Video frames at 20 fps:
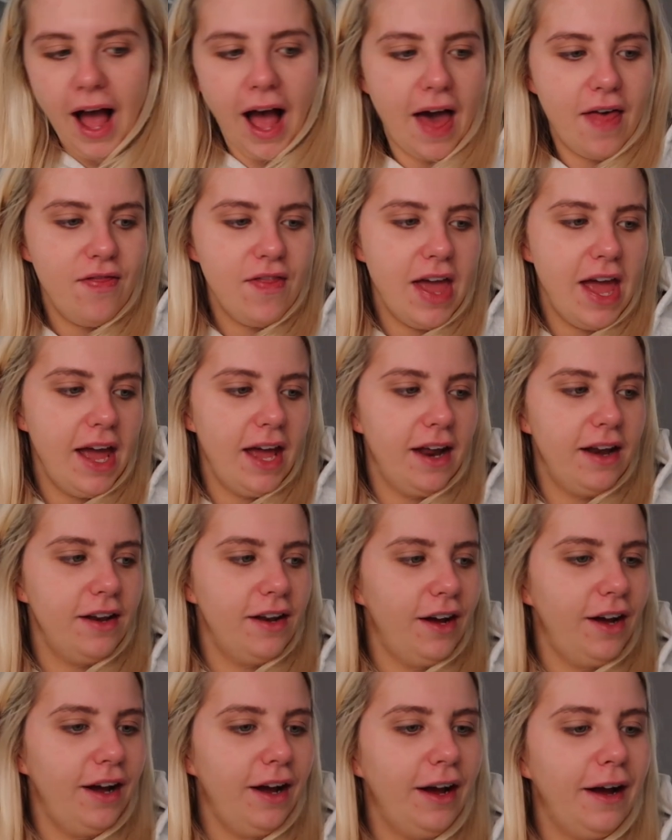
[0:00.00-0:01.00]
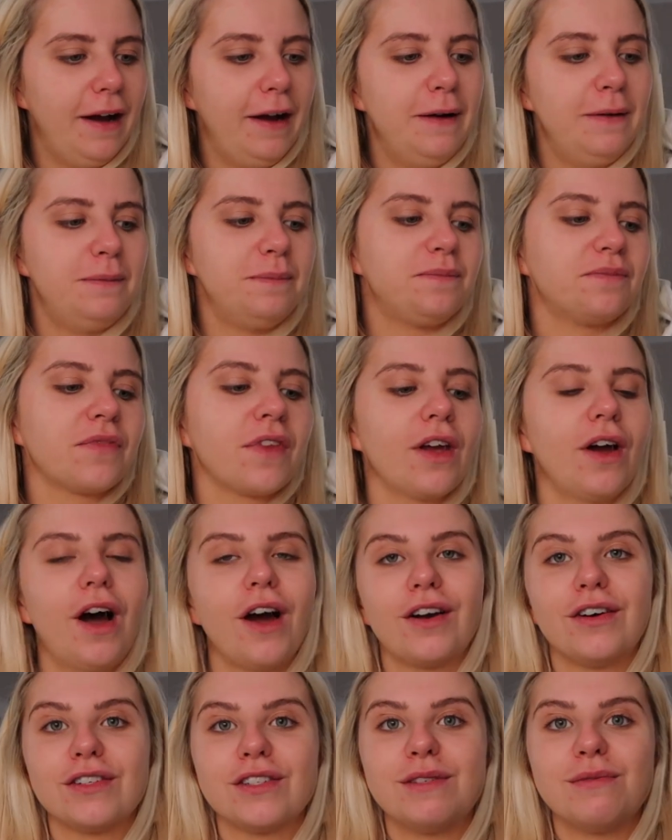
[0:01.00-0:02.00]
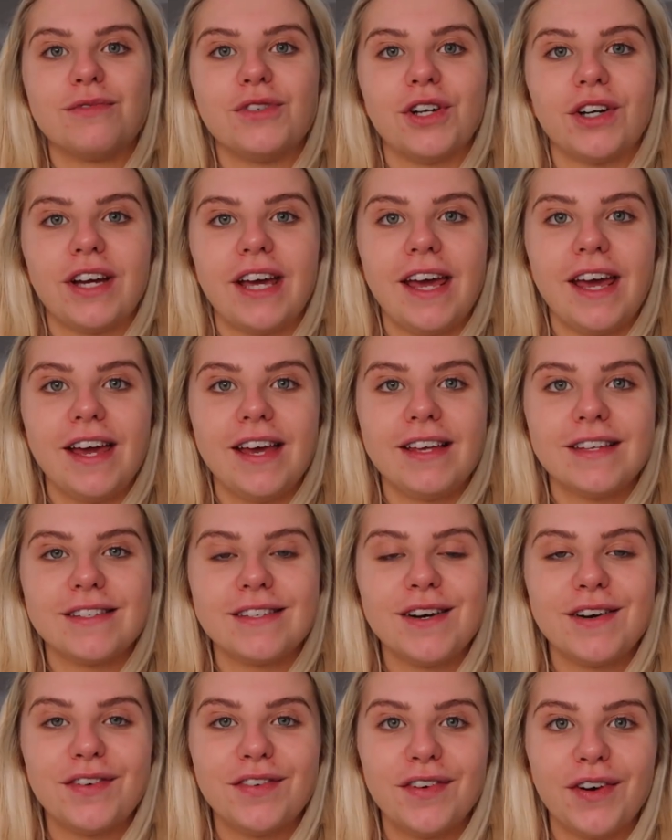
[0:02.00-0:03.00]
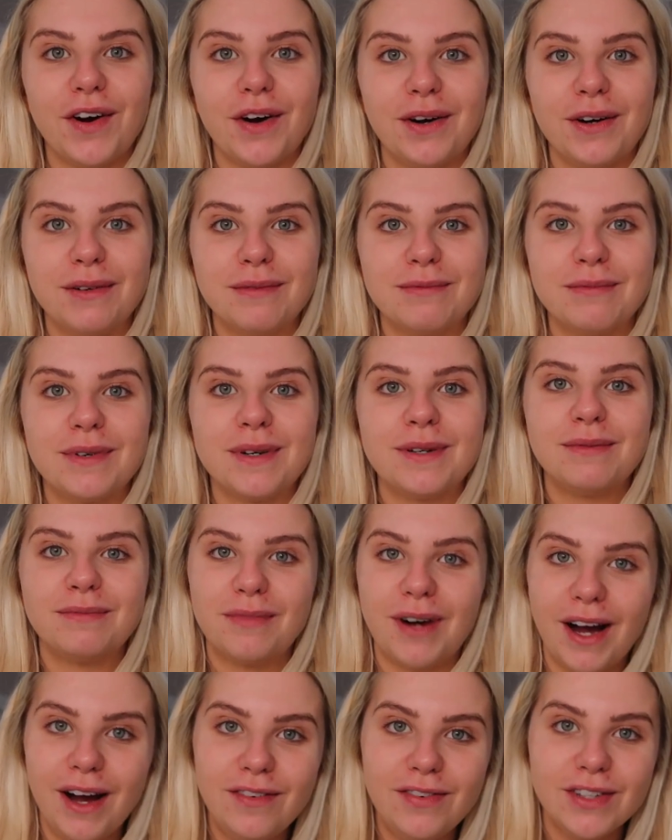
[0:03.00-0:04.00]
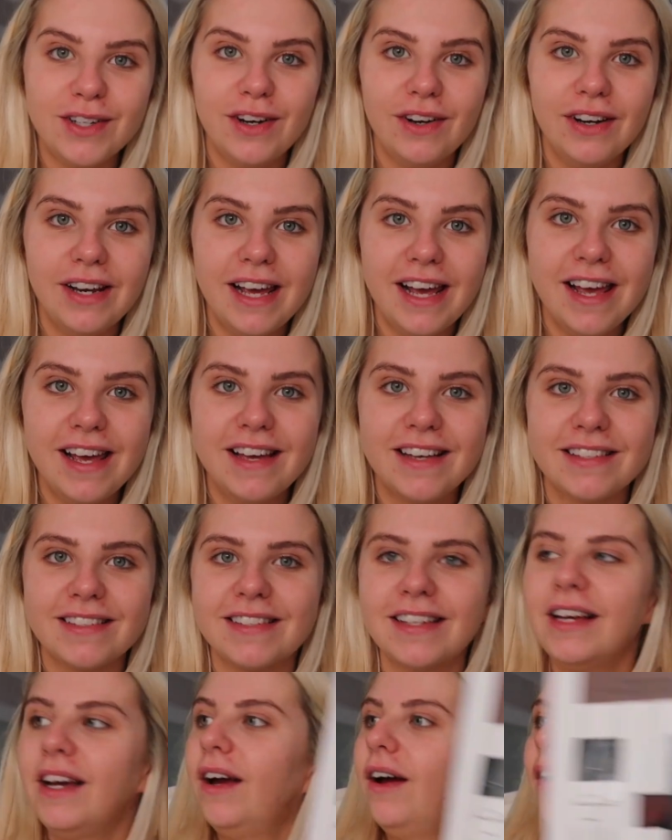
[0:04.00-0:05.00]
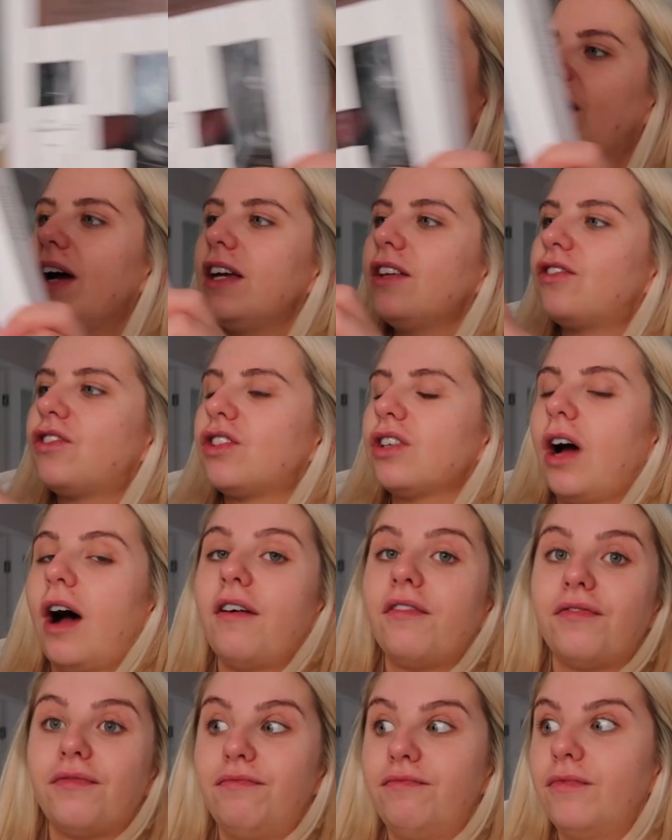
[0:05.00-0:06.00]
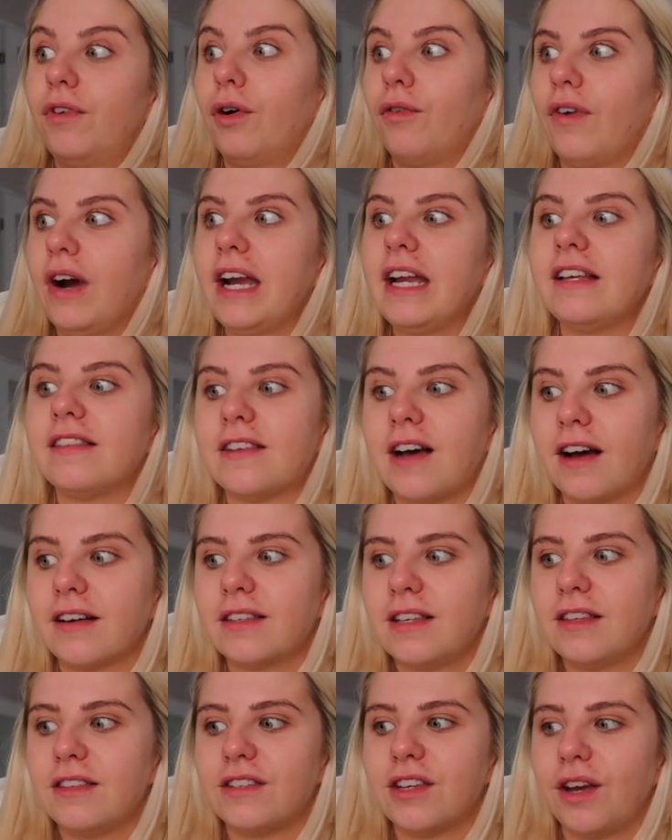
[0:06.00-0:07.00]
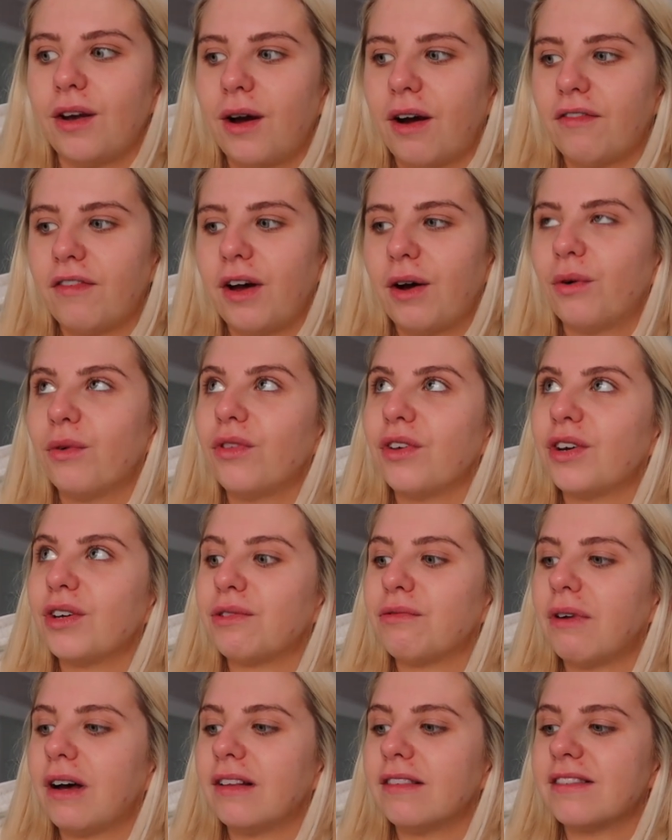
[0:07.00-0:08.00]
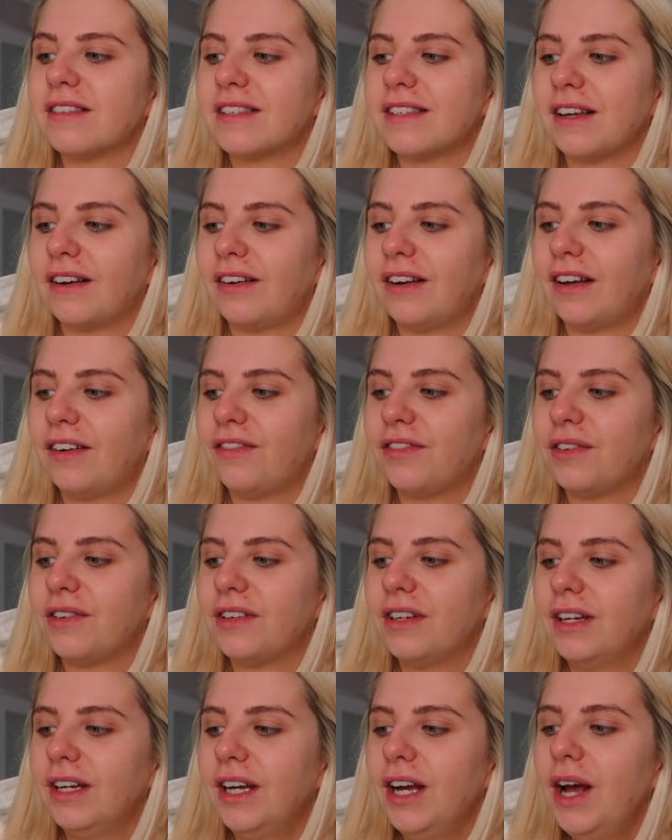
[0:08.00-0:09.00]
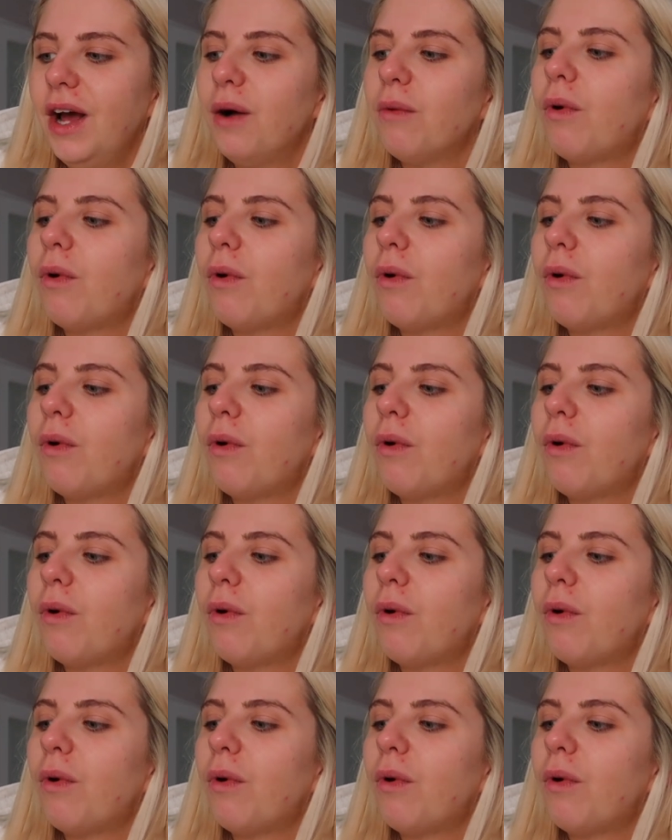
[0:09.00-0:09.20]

And then I got some chockies from my other colleagues, which I've already tucked into. I've got all the good ones, so I left. Cool shit.